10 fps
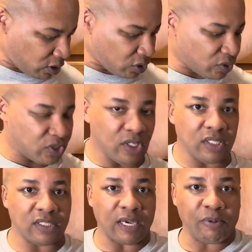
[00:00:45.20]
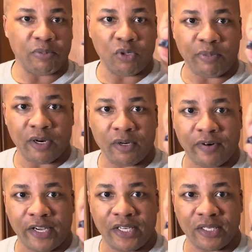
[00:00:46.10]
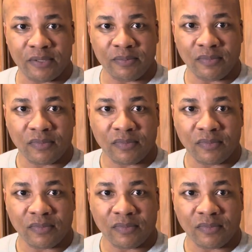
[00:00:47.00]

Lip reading: you see this type of blueberry right here?